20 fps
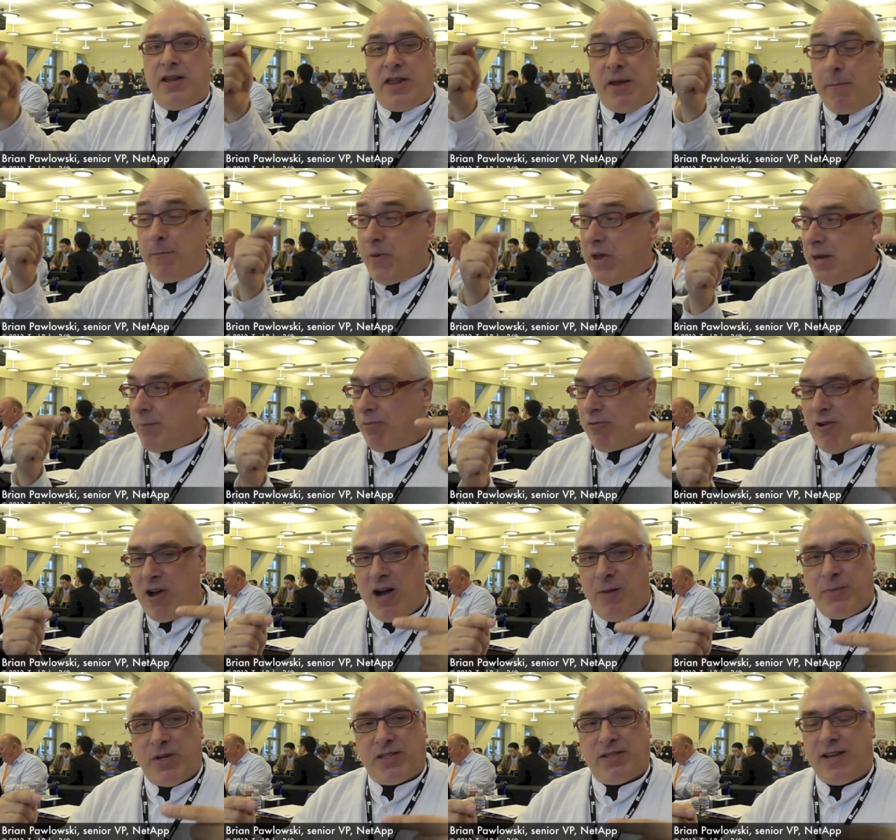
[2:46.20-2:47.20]
The big
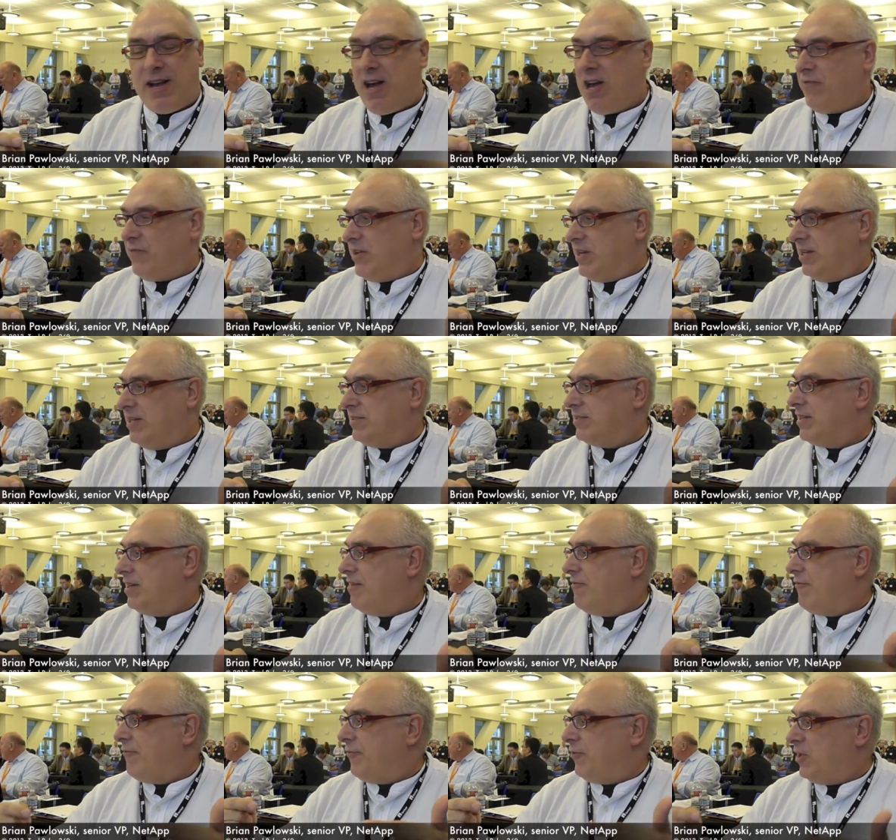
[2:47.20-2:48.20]
problem to solve is
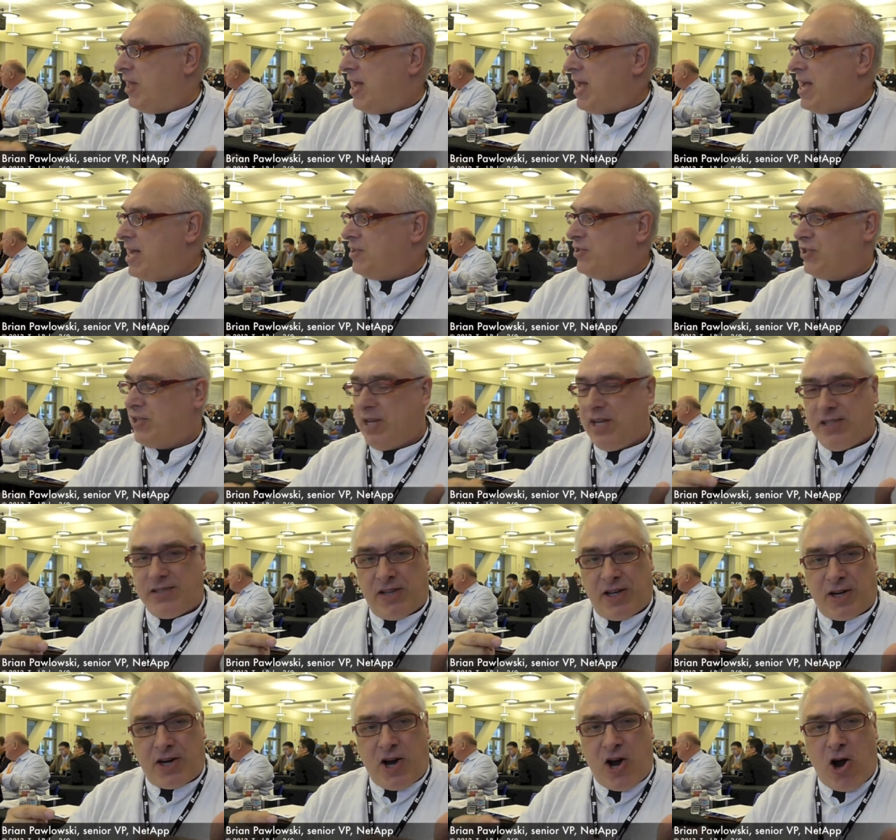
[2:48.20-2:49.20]
flash
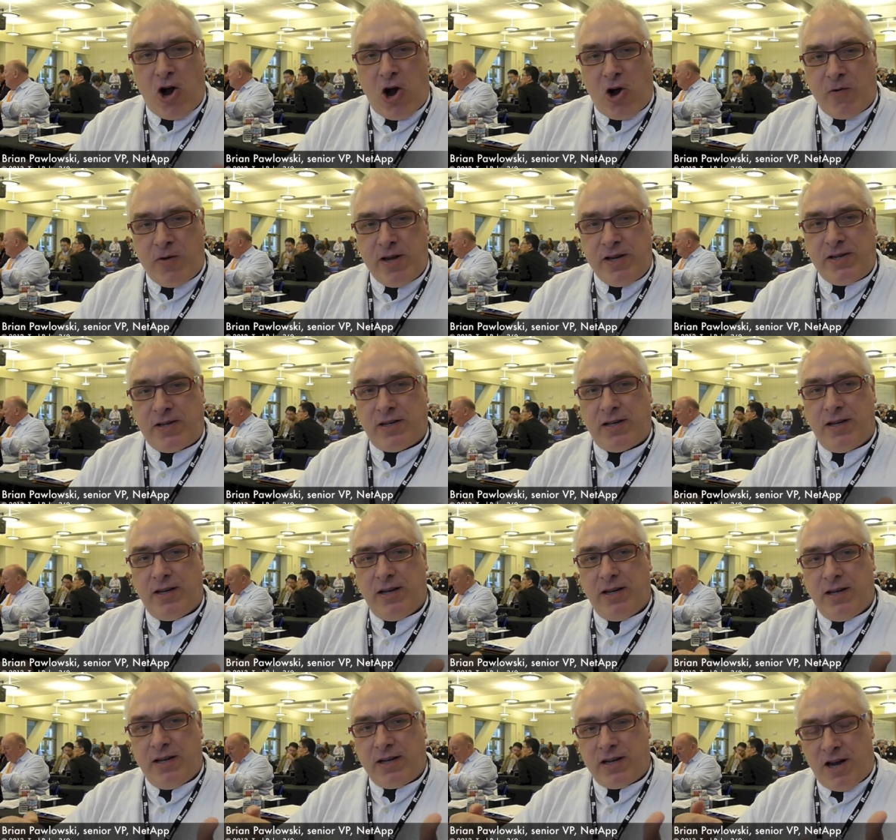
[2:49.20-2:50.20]
is the current
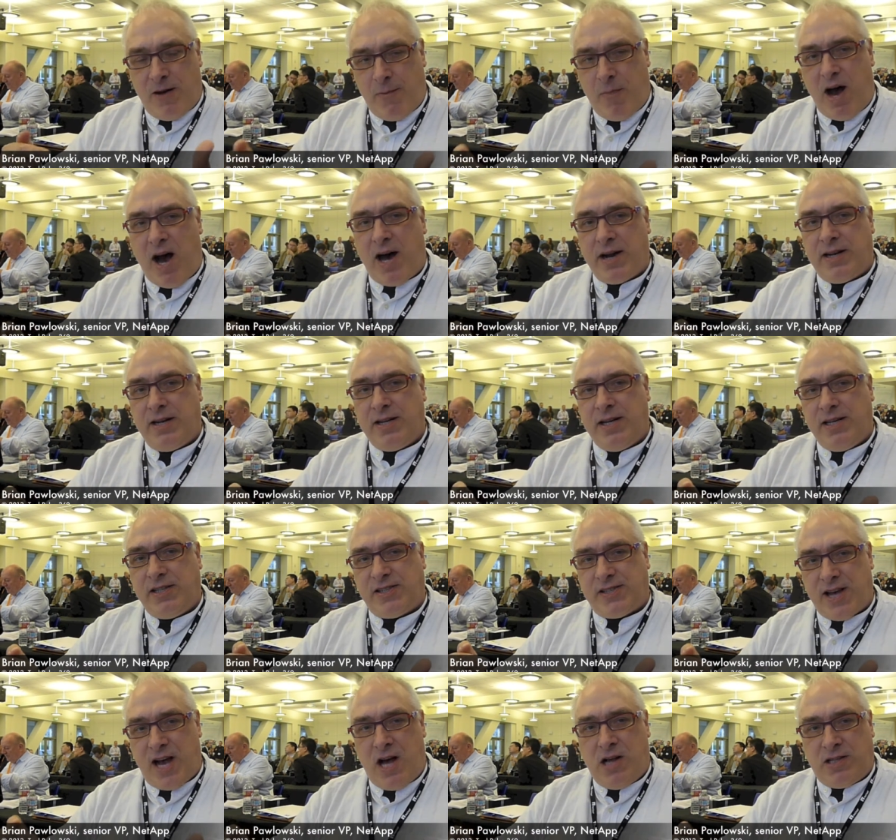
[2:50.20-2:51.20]
commodity
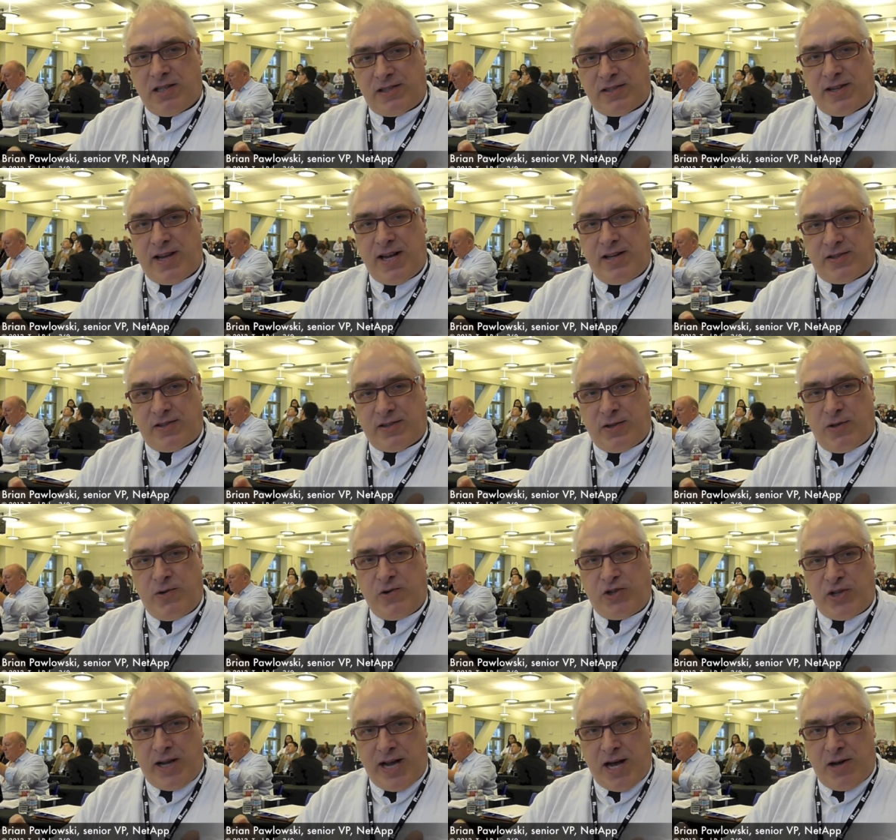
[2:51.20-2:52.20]
solid state
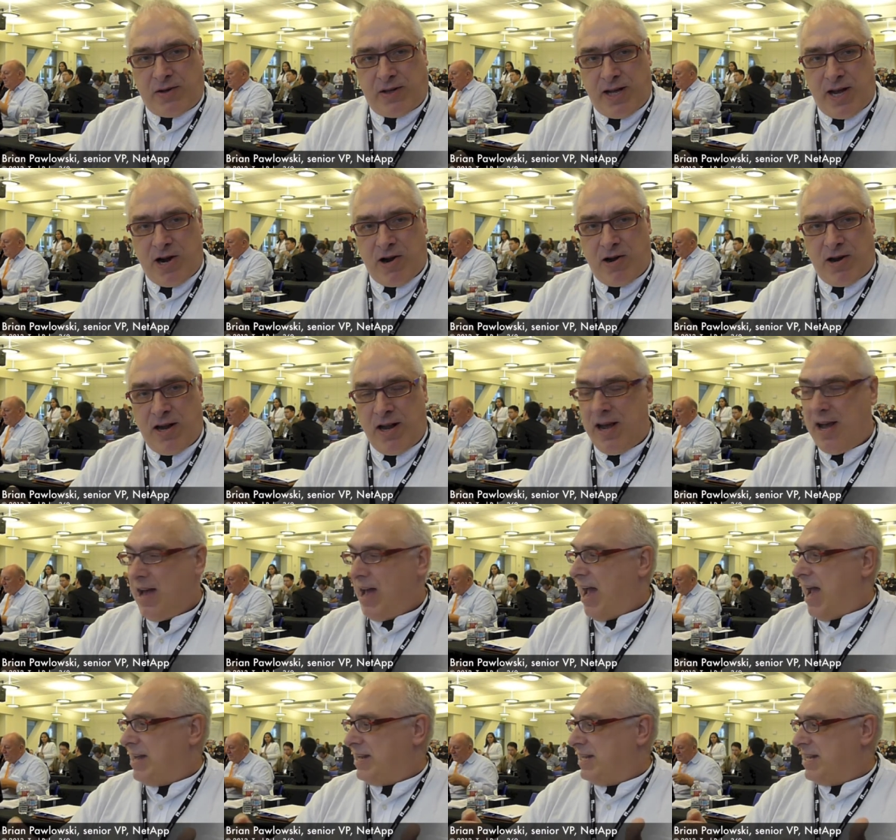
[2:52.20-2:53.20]
solution out there,
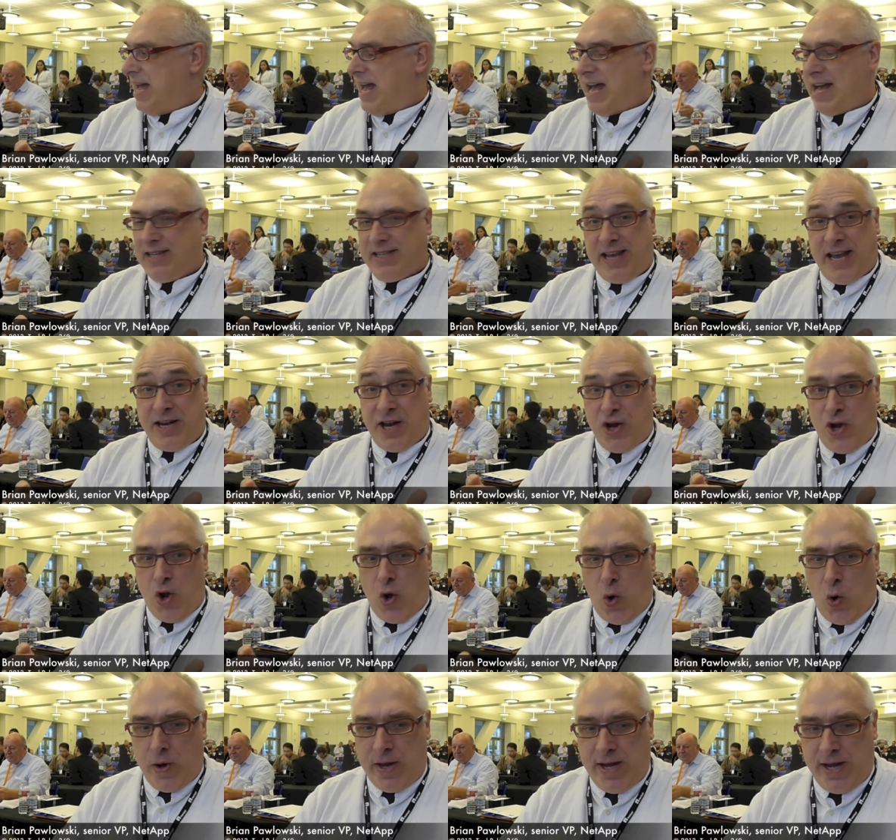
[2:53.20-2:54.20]
and it has an
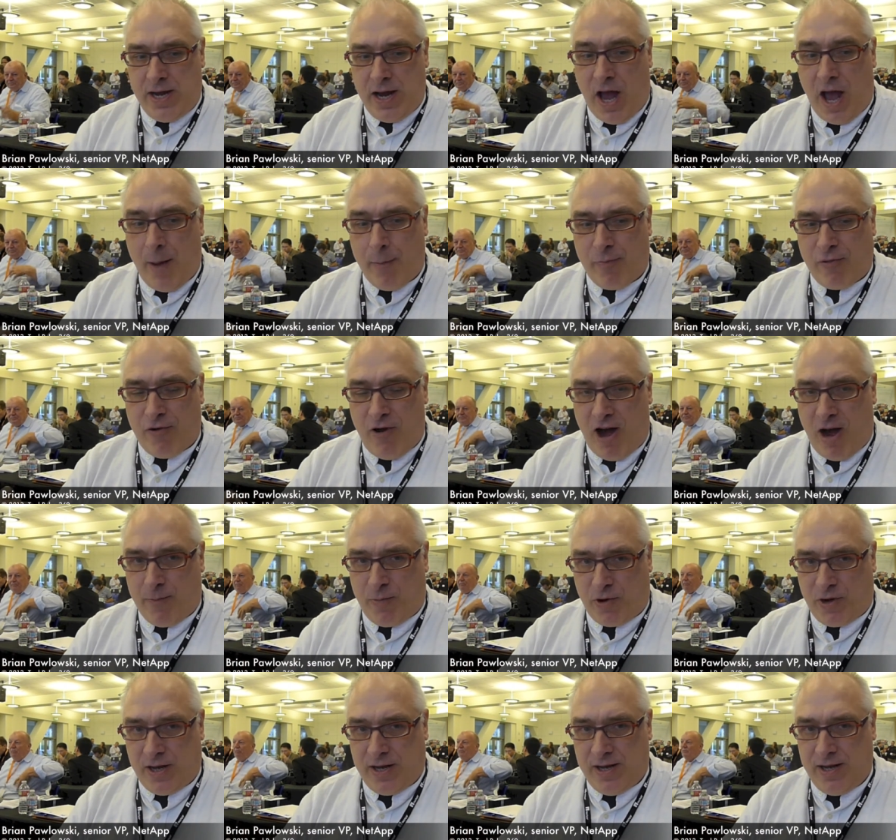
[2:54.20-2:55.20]
annoying
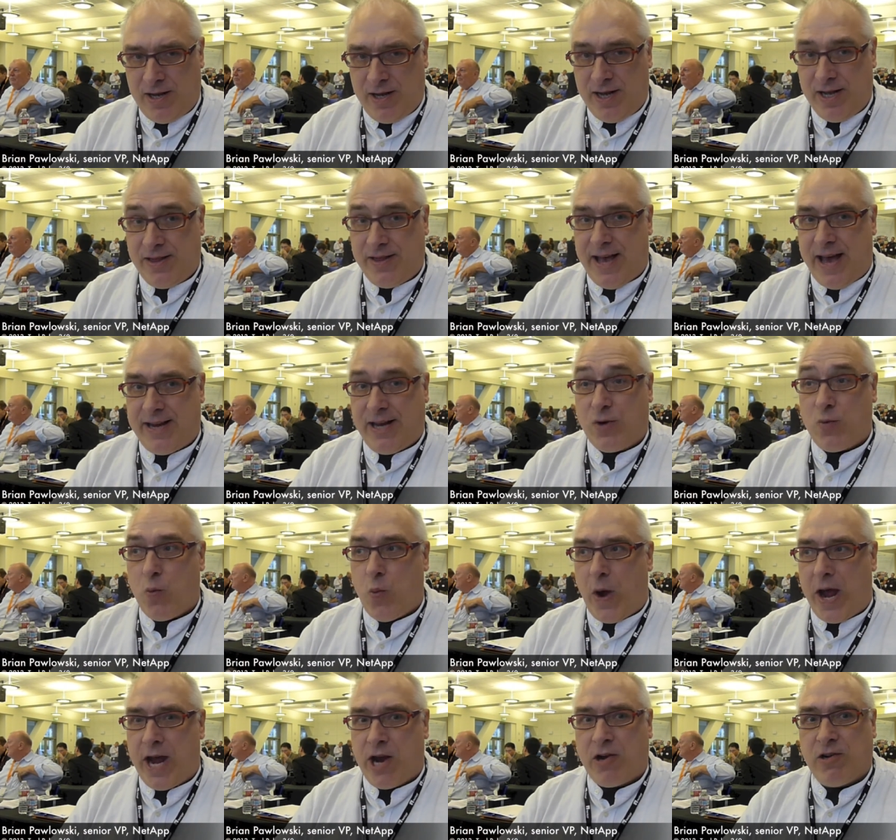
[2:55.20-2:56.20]
property that it
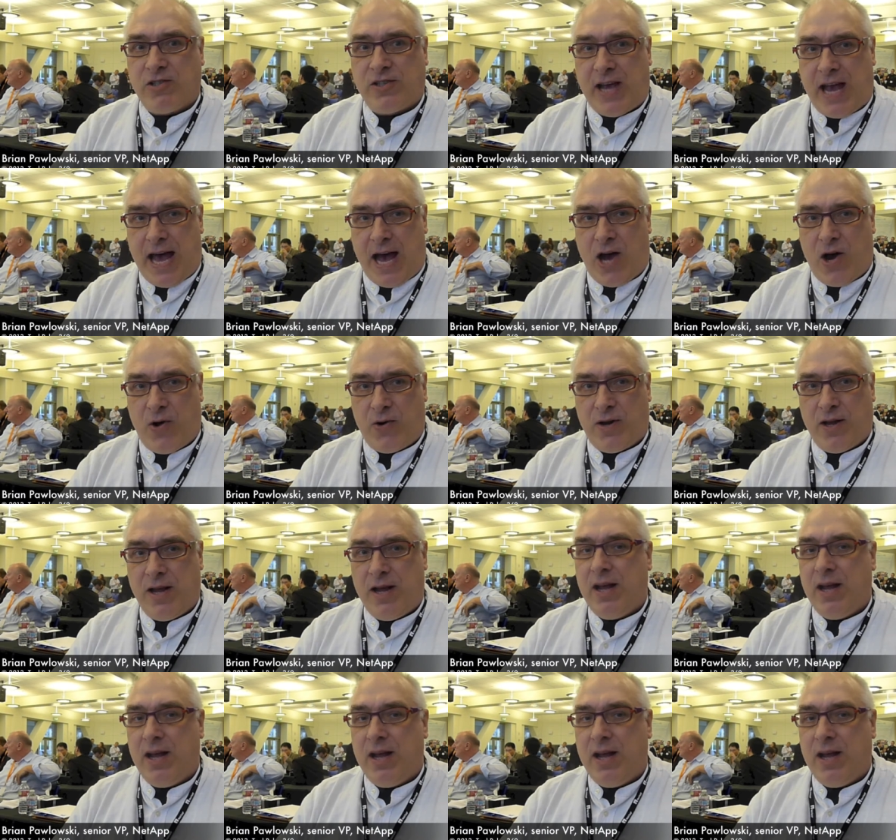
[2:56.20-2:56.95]
wears out.